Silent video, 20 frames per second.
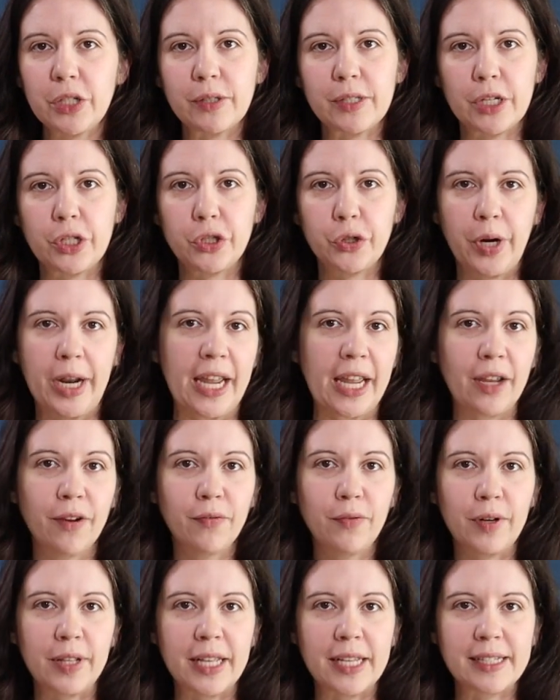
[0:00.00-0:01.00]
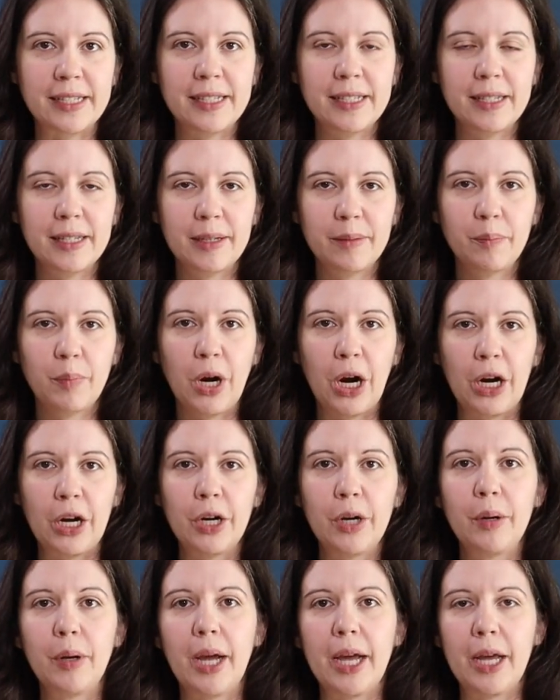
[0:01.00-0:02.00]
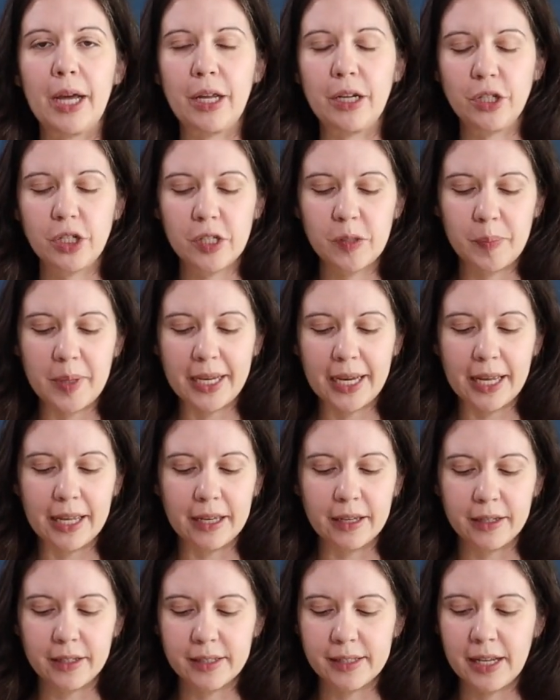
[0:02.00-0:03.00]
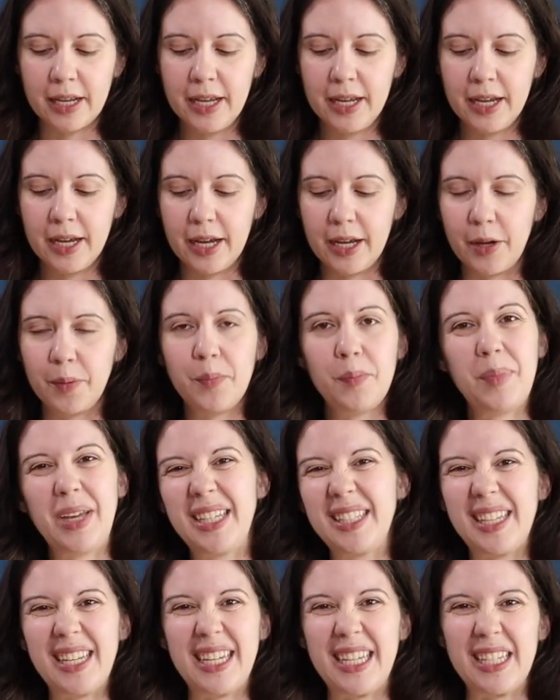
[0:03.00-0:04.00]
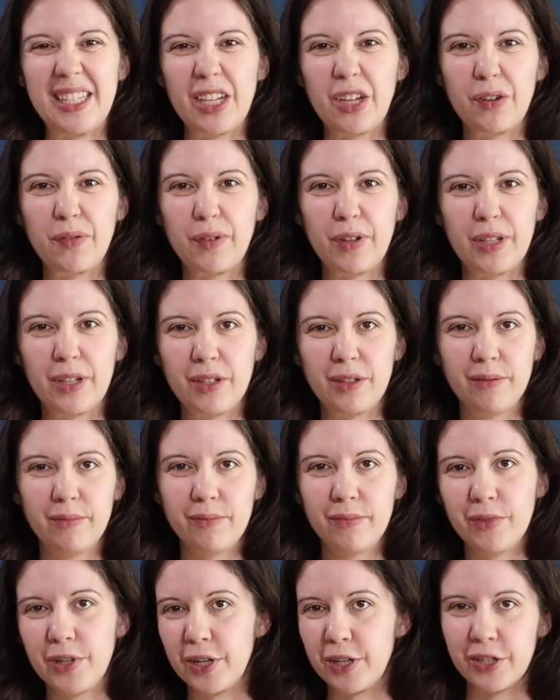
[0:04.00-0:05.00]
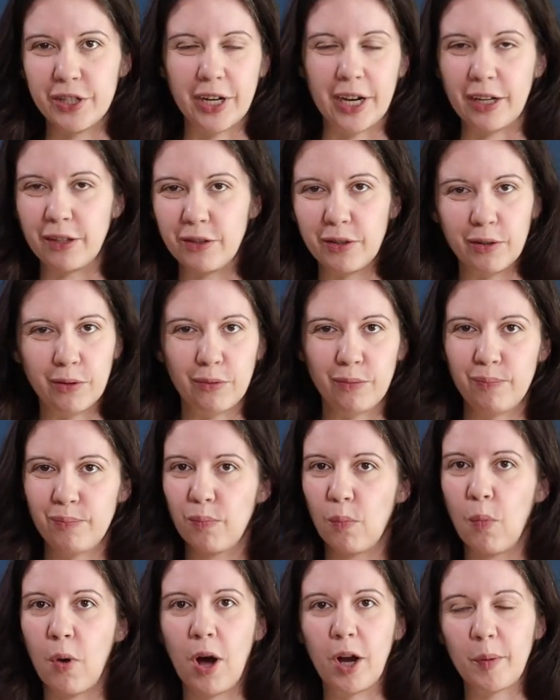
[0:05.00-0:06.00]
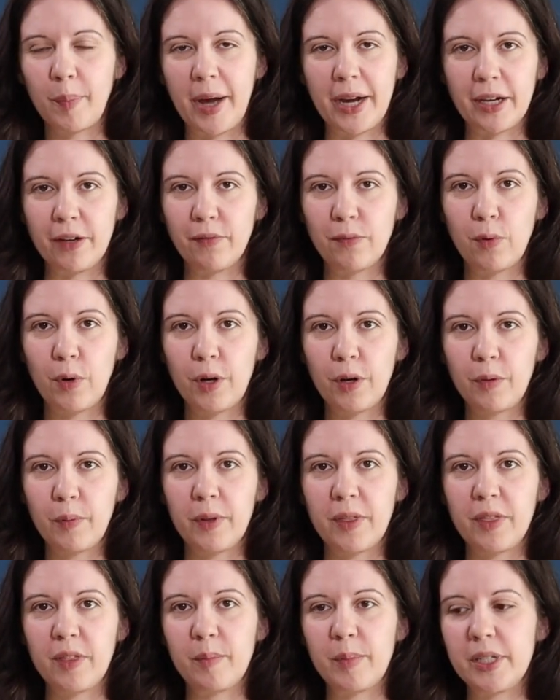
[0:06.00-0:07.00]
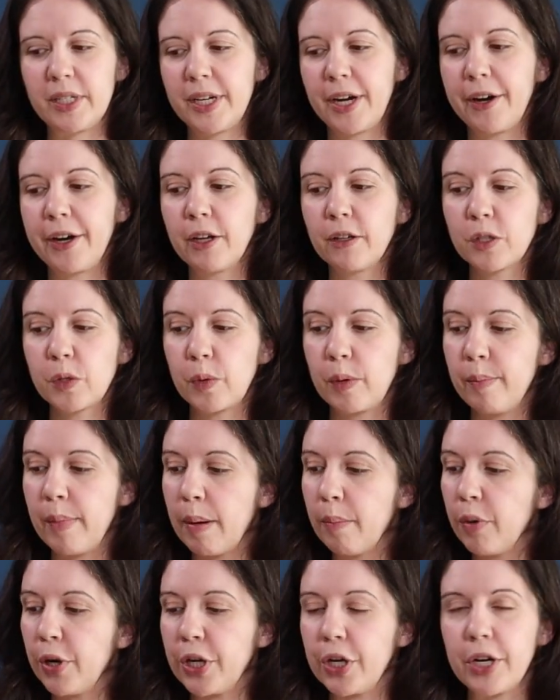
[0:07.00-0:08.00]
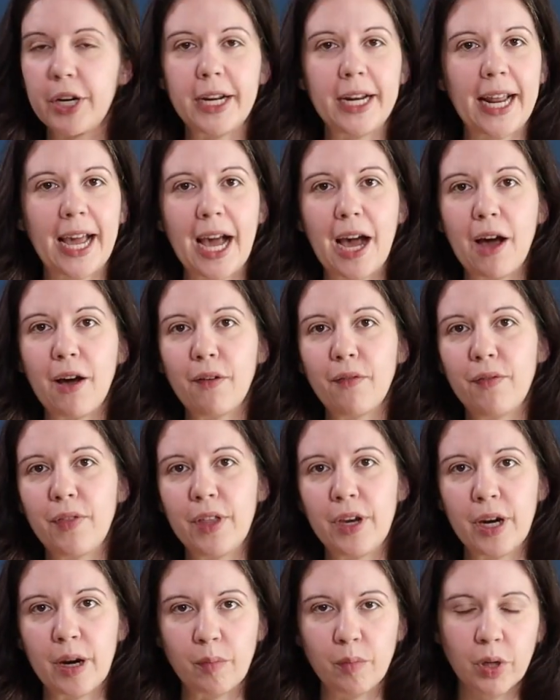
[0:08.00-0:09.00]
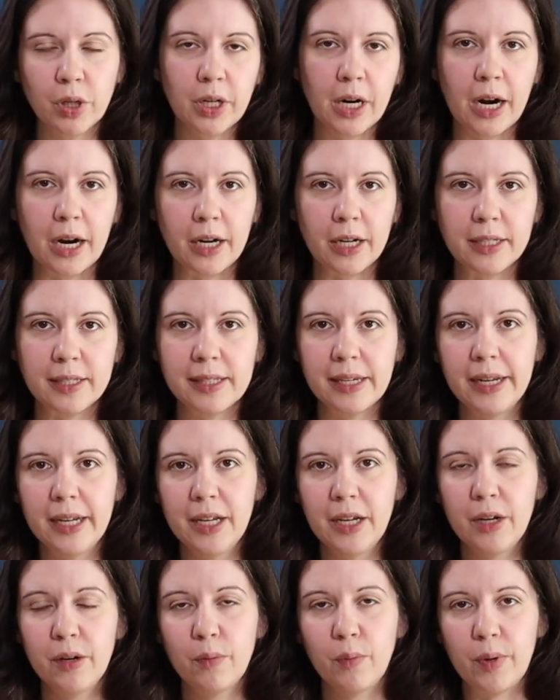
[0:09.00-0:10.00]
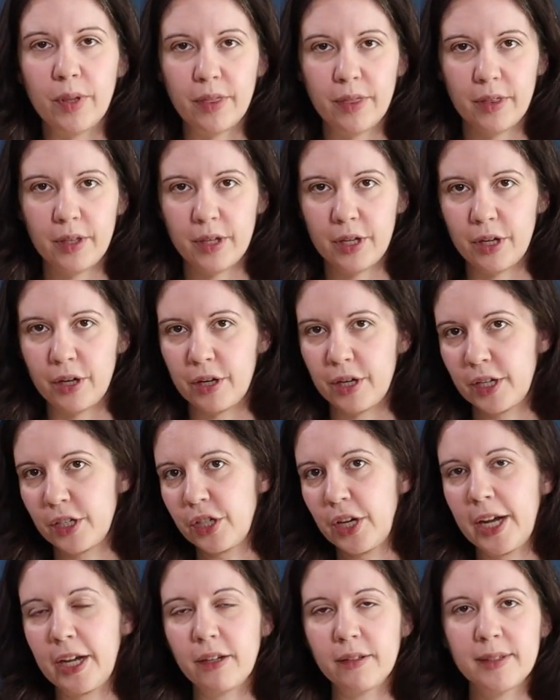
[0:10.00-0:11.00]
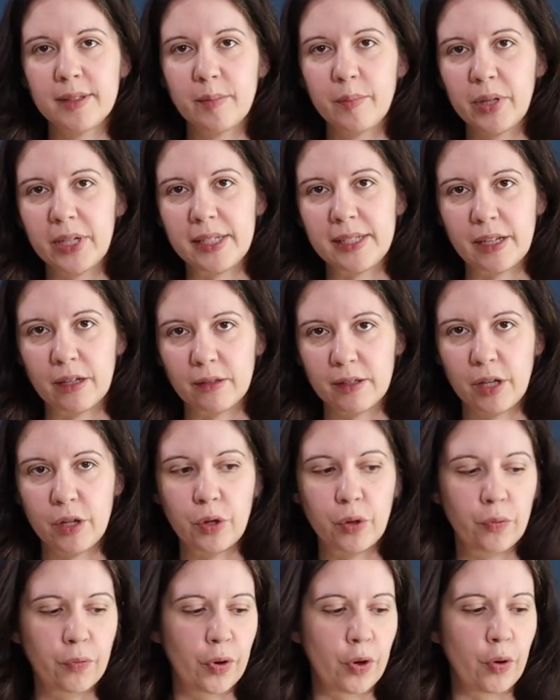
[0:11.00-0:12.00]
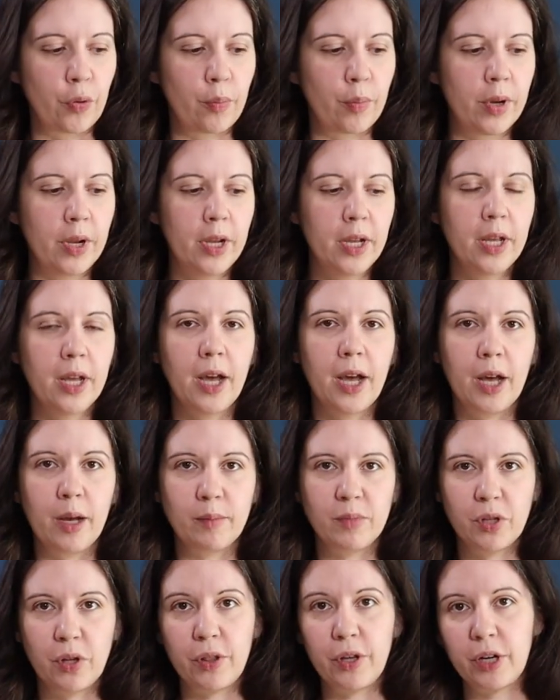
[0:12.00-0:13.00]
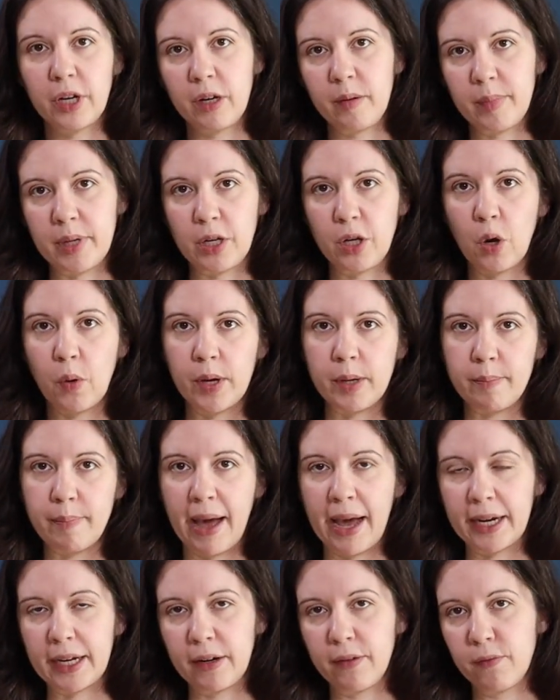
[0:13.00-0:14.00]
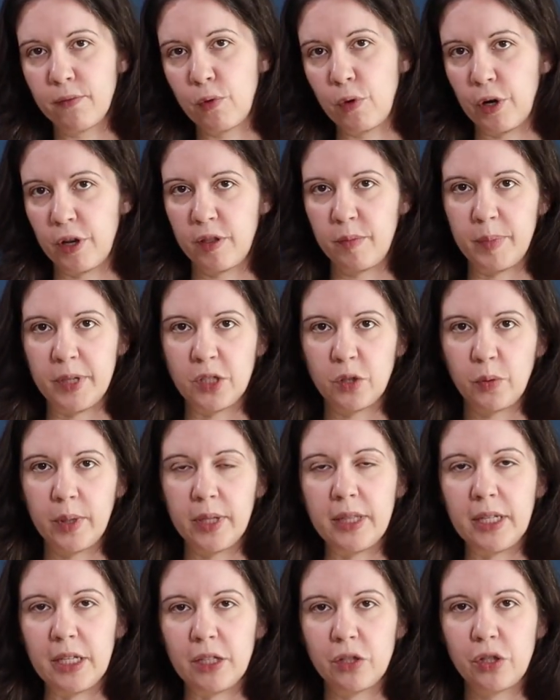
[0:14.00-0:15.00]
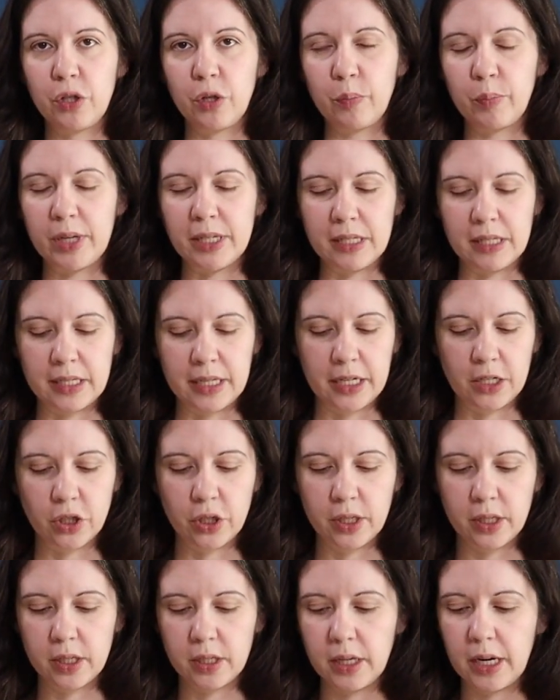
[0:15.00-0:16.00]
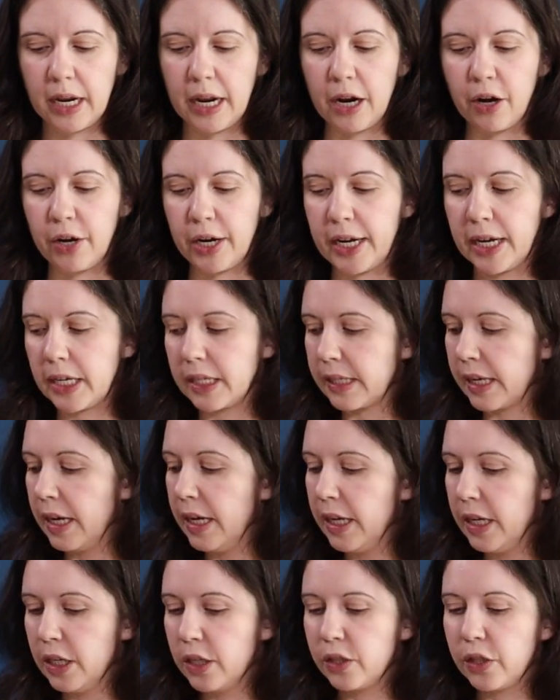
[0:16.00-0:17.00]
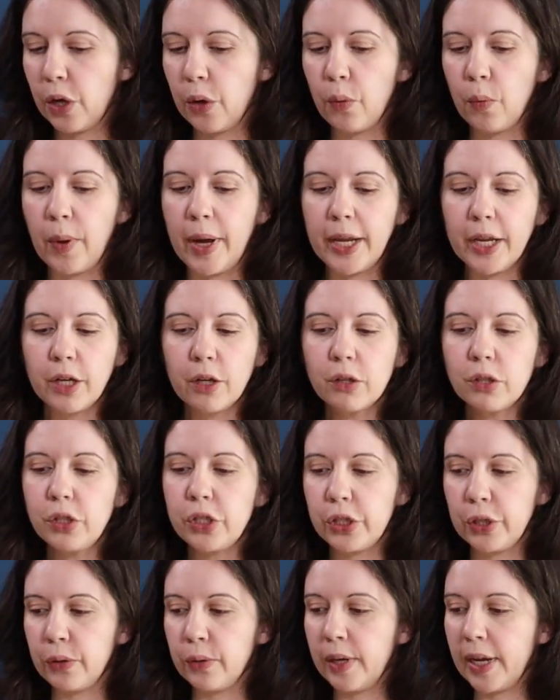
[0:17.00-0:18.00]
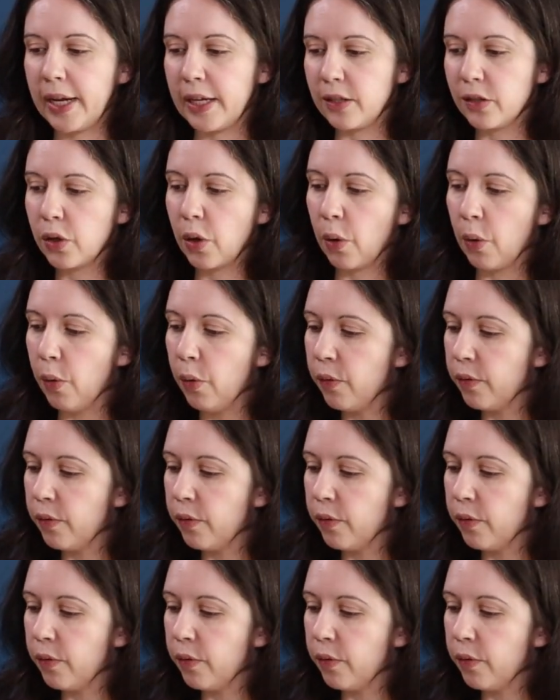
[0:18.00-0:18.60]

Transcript: use a tray for this part uh, just because um, makes it easier for the, your child to walk back and forth with the materials. Remember, you're going to have the number cards with your child someplace else in the room. Um, so they're going to be going back and forth between these two presentation areas. So what you'll do is go